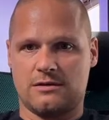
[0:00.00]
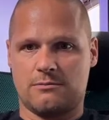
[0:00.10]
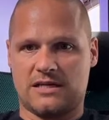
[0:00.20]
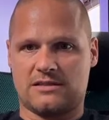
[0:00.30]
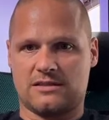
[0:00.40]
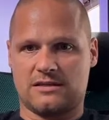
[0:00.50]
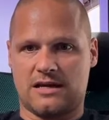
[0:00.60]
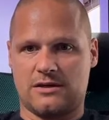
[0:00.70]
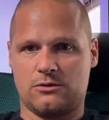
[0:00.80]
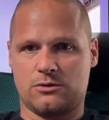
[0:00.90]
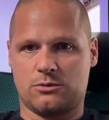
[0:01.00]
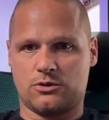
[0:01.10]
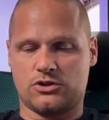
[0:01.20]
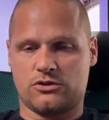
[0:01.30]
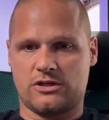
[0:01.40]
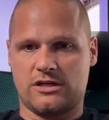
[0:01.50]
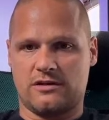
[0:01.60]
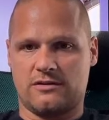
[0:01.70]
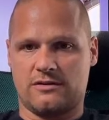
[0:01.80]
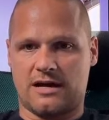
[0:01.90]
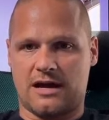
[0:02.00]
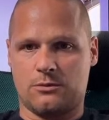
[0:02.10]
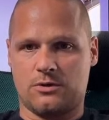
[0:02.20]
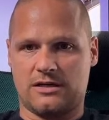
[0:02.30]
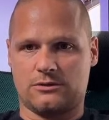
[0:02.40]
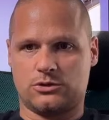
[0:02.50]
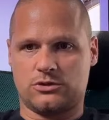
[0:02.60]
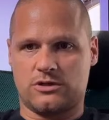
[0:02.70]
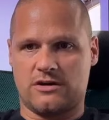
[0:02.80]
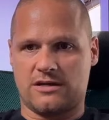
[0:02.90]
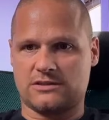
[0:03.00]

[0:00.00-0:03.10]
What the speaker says: But I do not want short here. I would like to short here, right?